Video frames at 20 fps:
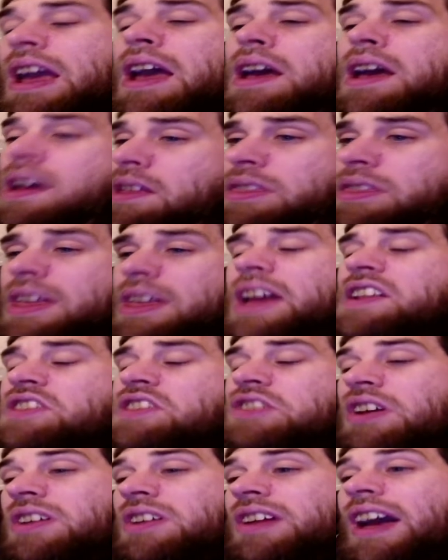yeah,
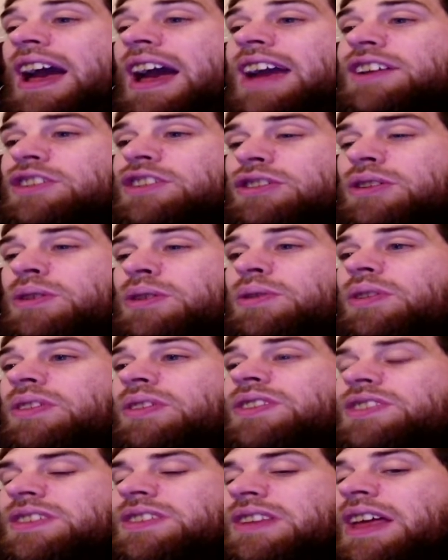that's okay
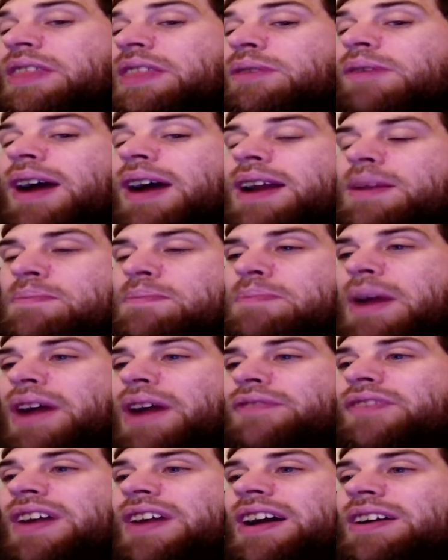too. It's another way to
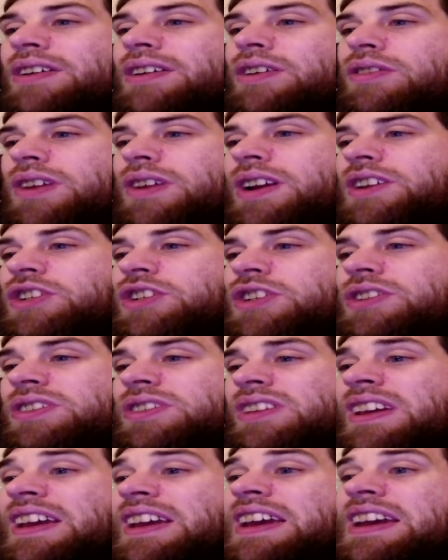buff our
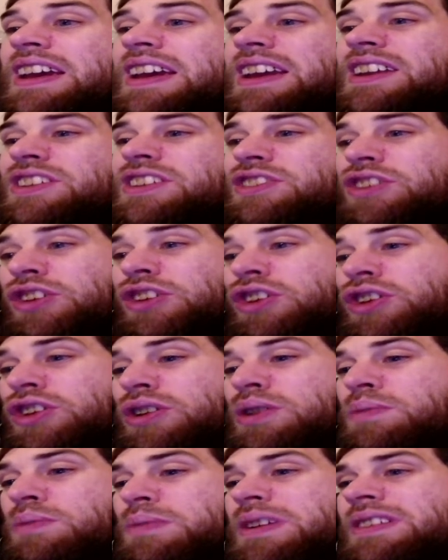creatures. It is a
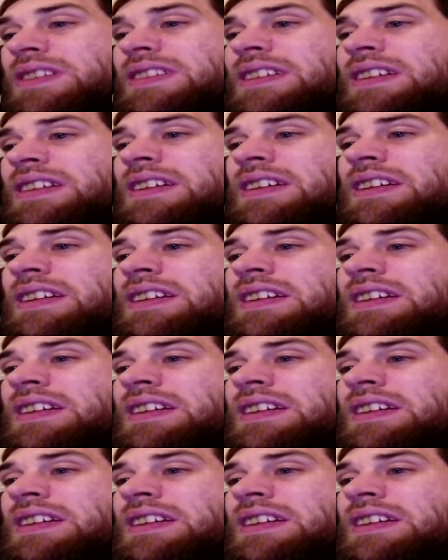human.